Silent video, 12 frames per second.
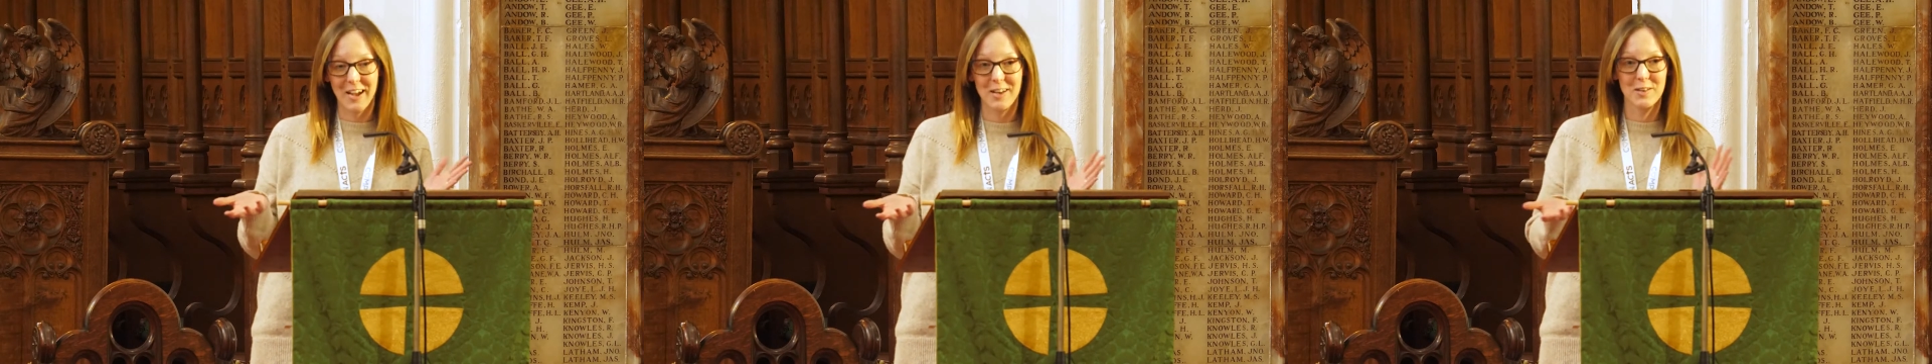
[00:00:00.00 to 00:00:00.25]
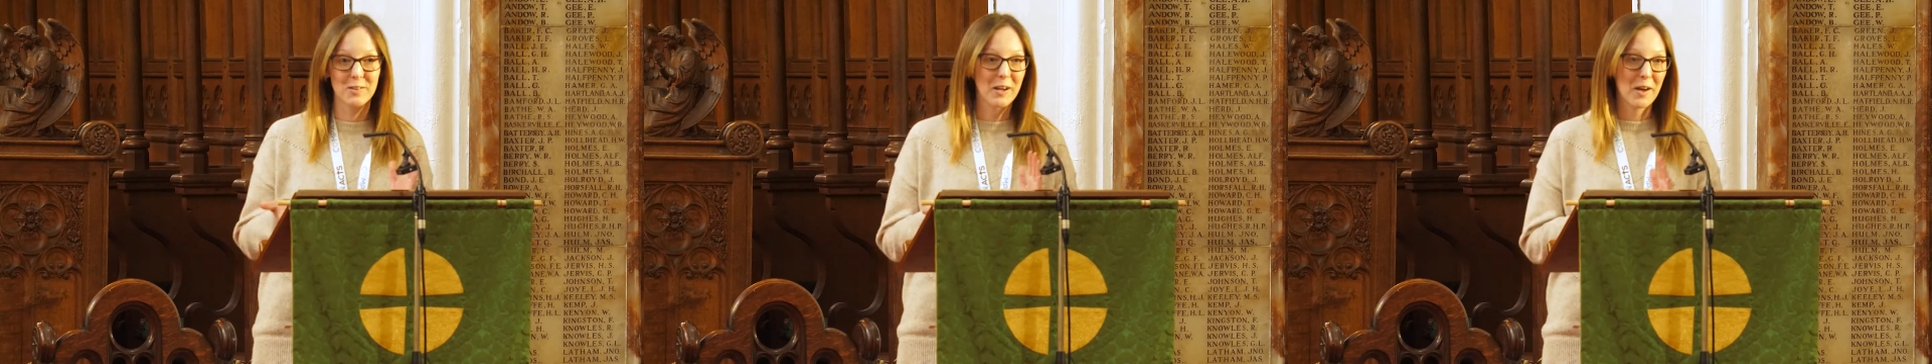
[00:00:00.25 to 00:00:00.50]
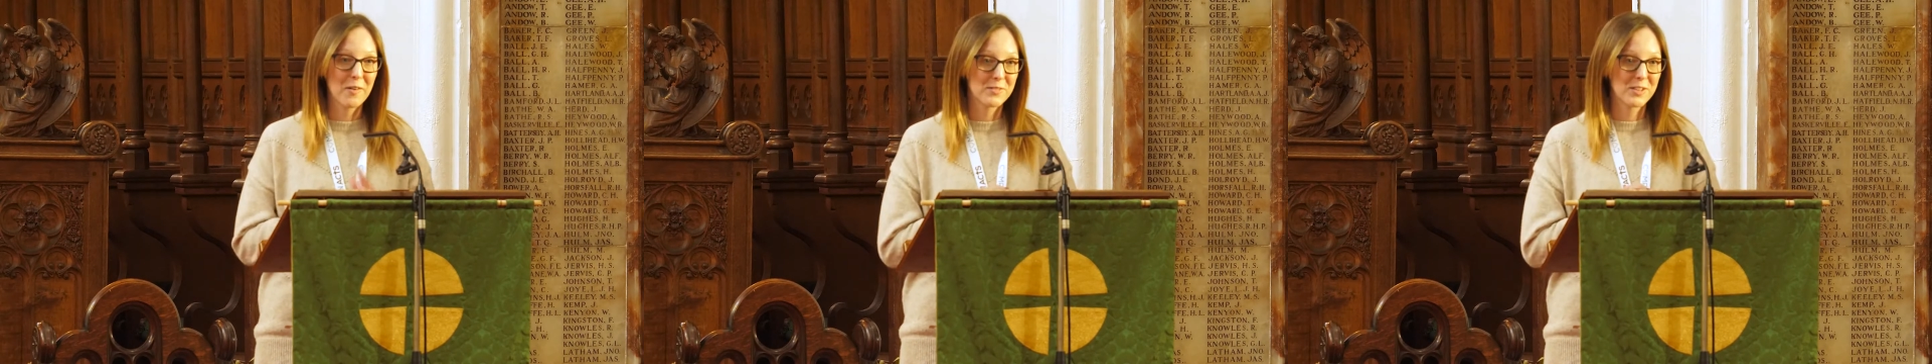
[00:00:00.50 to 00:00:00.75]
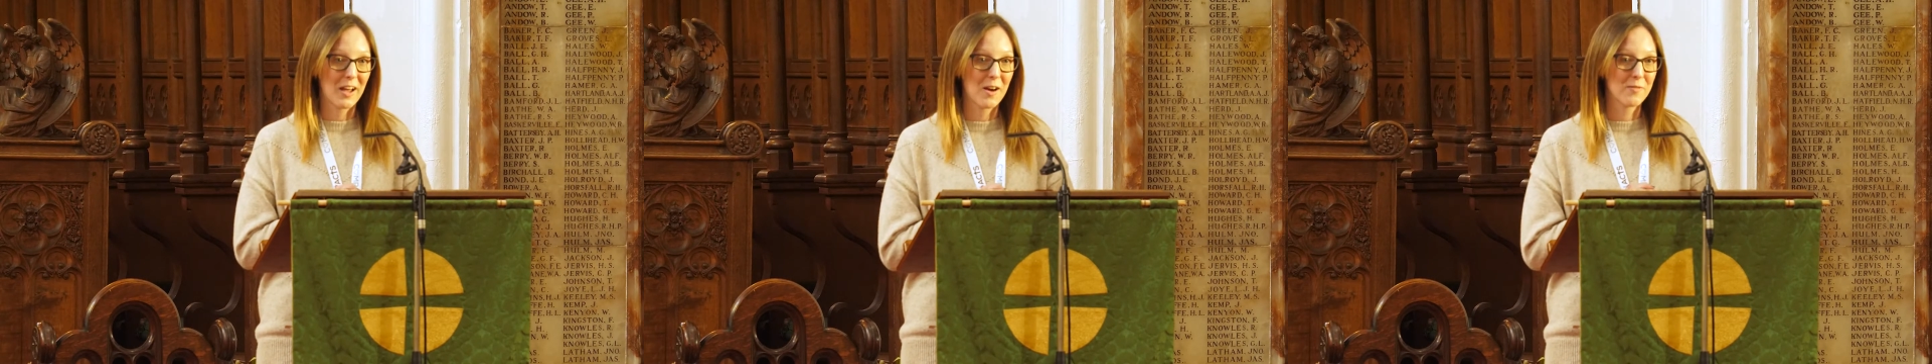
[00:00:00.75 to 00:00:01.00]
I look
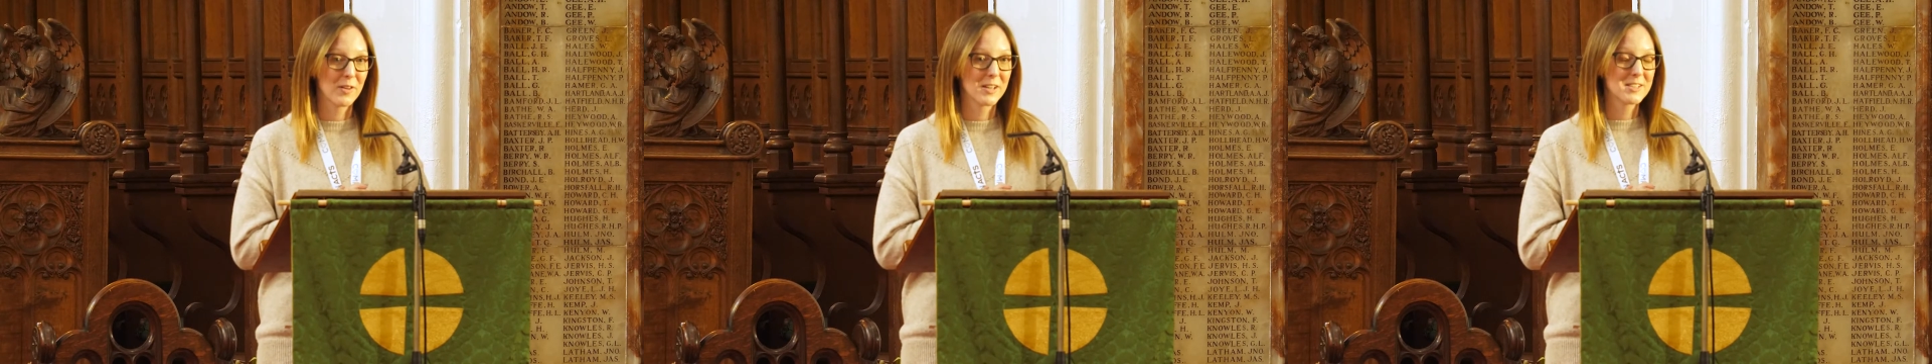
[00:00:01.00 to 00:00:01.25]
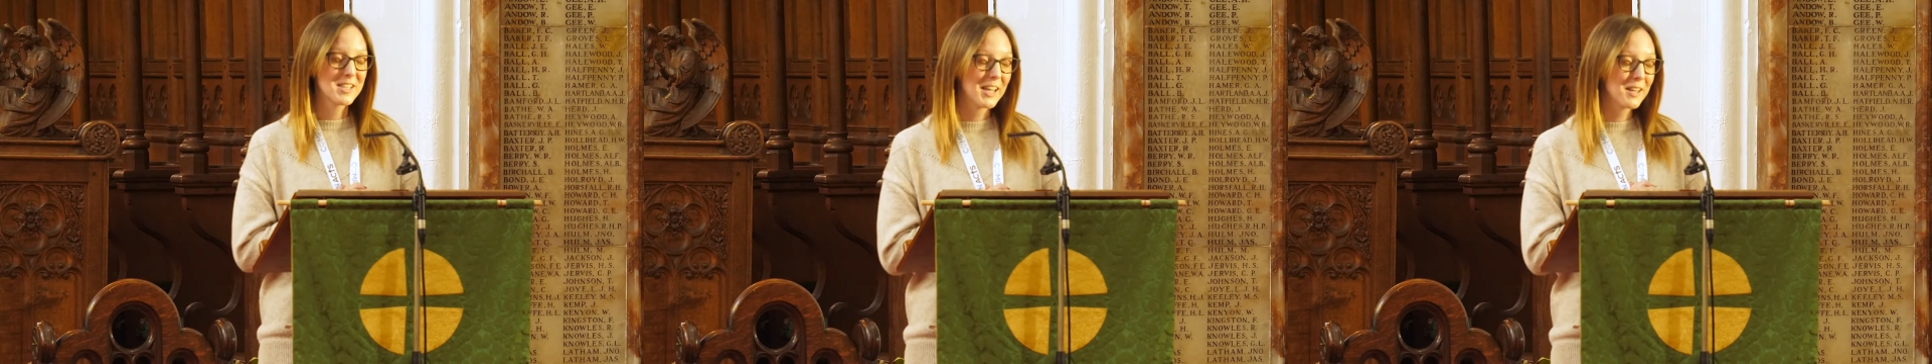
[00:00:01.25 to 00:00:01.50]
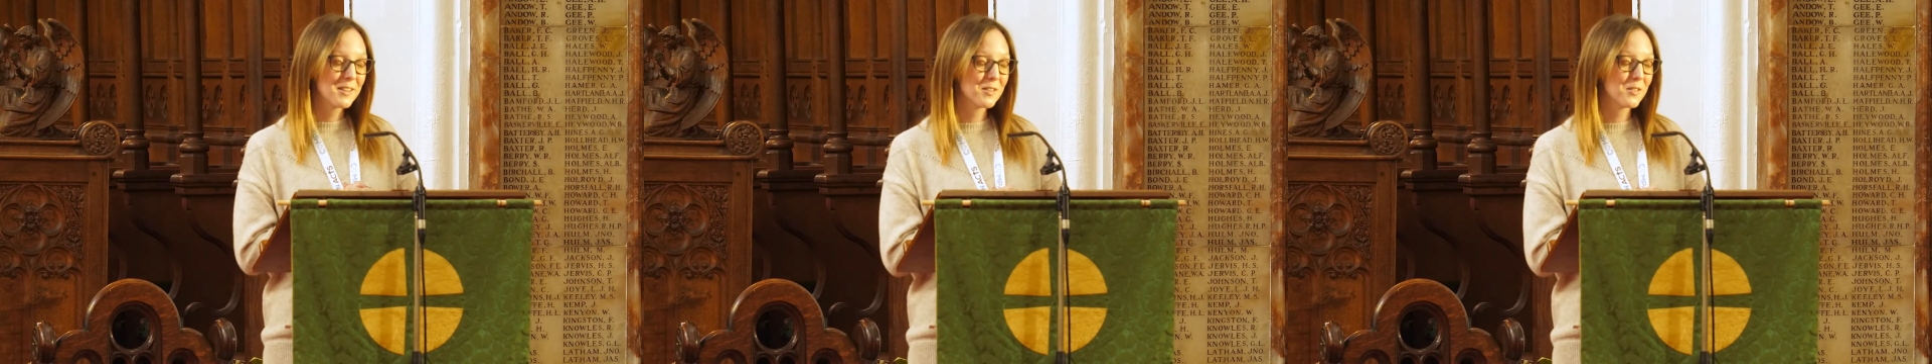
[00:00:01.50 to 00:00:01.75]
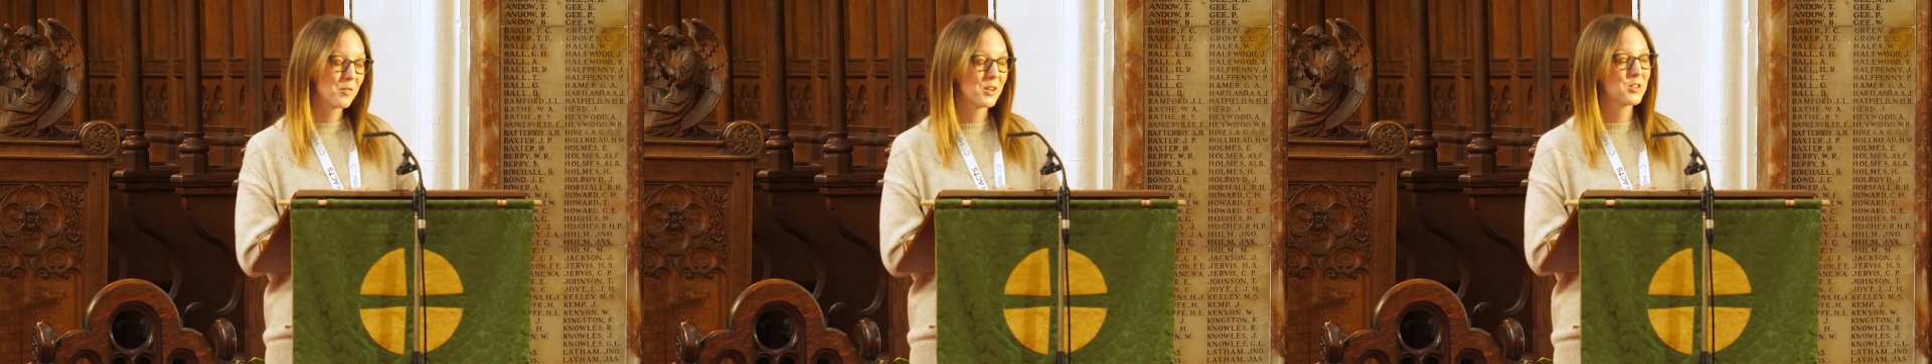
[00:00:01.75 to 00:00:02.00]
after our volunteers,
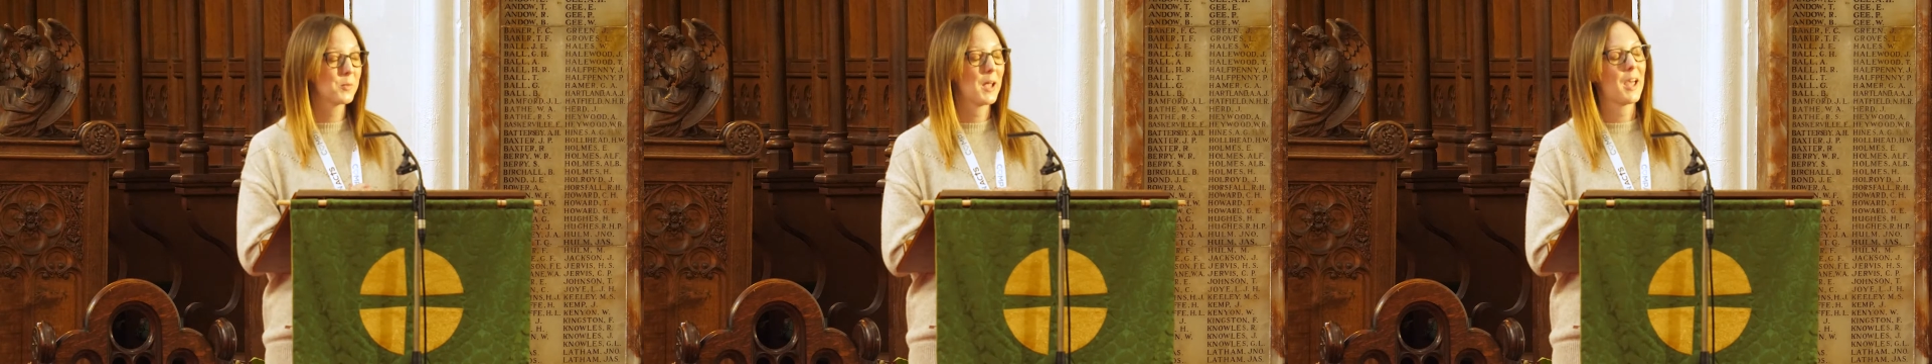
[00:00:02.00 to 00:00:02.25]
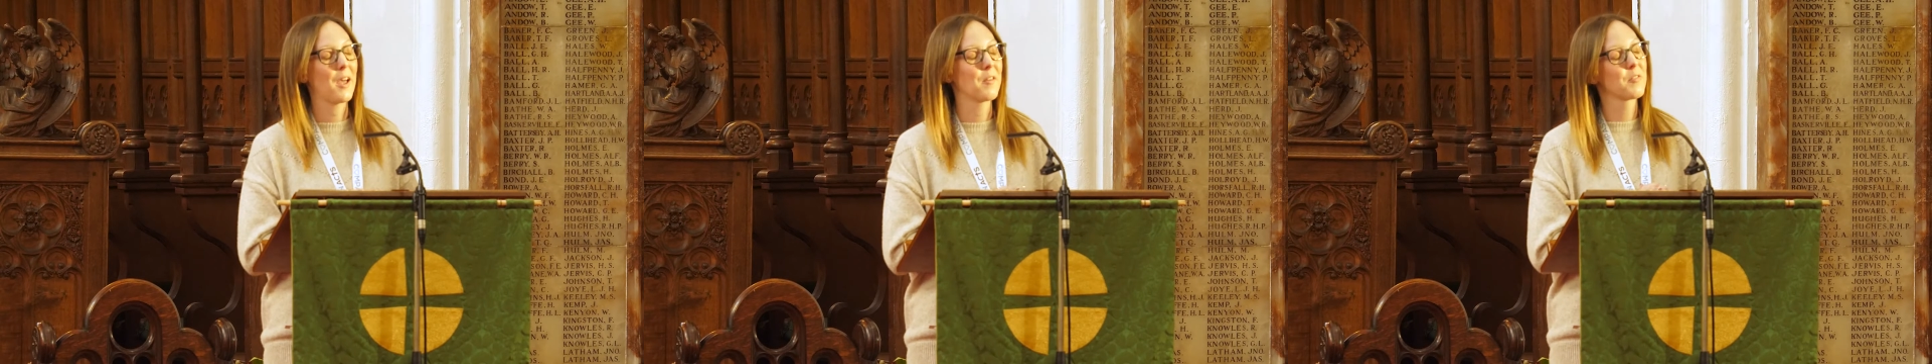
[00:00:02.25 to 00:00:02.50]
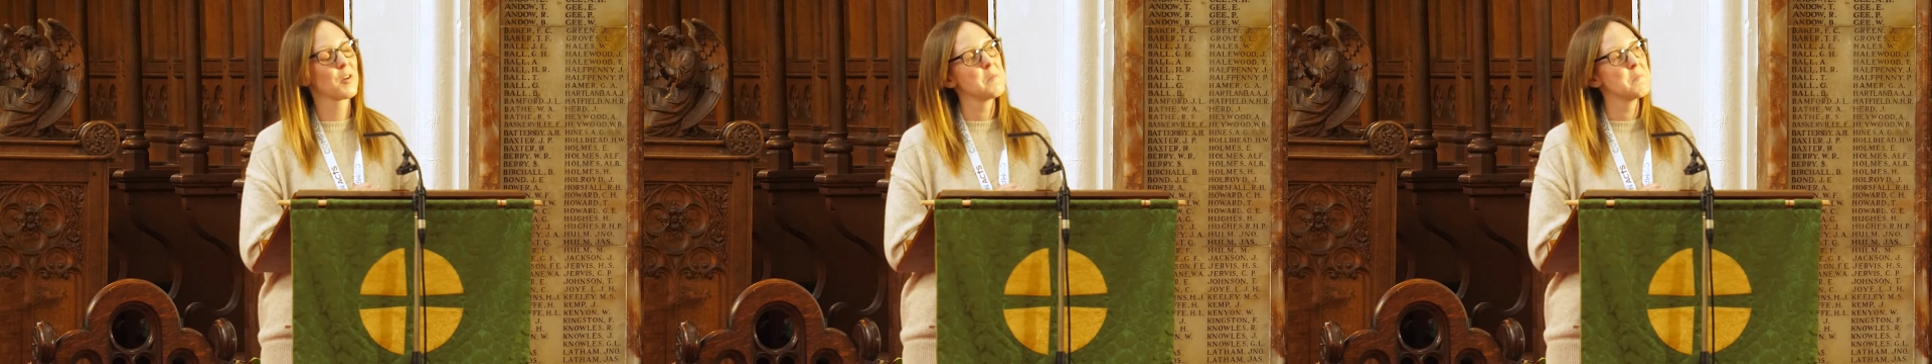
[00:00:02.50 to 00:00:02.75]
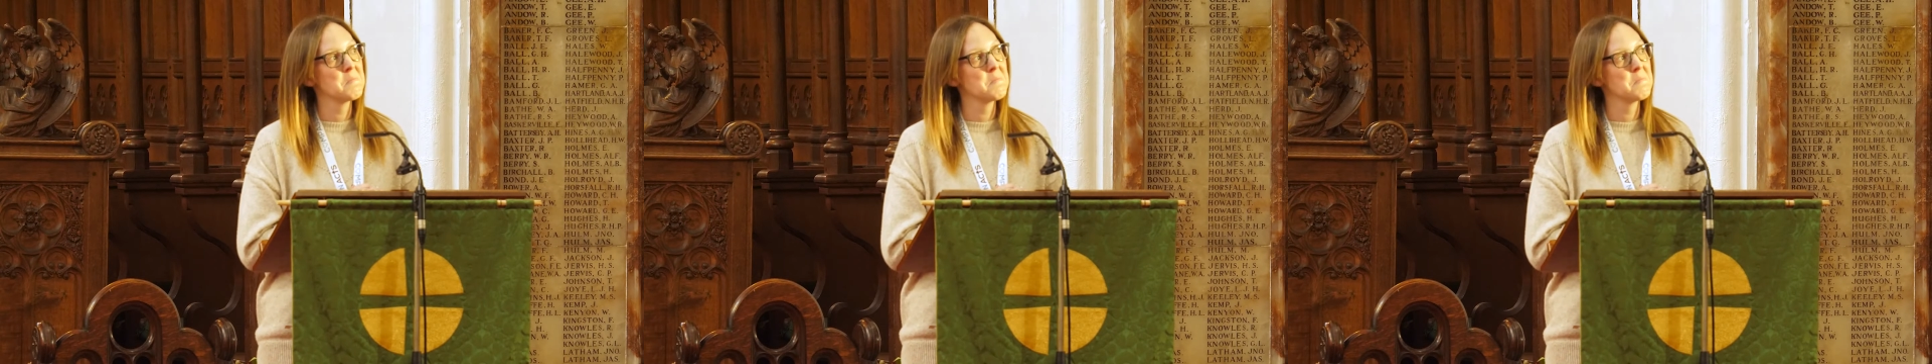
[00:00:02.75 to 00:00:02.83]
of which we have